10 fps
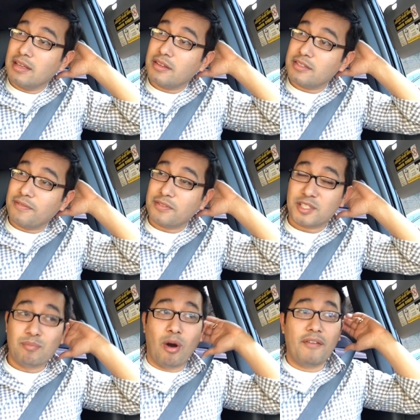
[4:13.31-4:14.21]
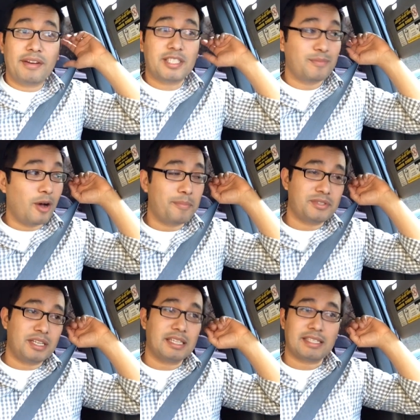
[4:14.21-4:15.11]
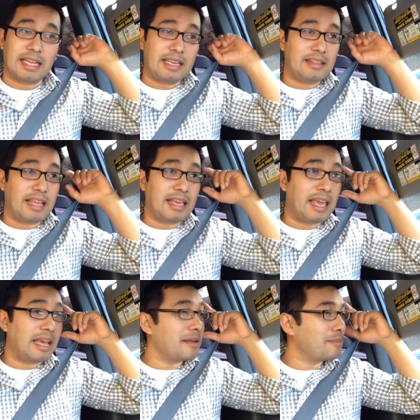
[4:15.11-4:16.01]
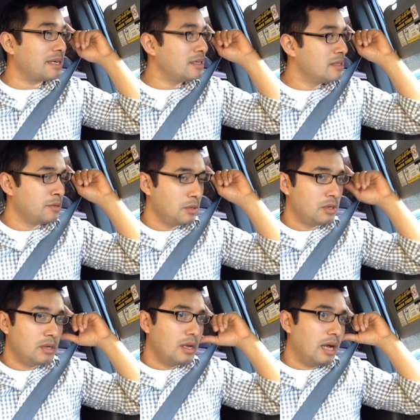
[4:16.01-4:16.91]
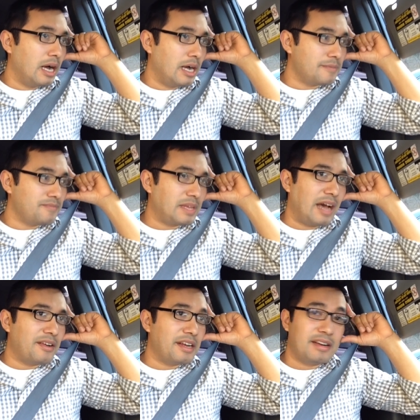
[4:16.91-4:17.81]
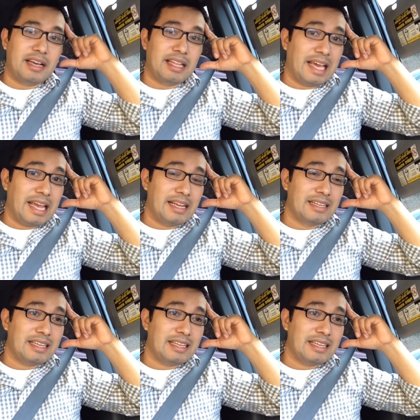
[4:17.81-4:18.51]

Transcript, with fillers: There's a small, very small percentage that can, that can. But um, out here in L A,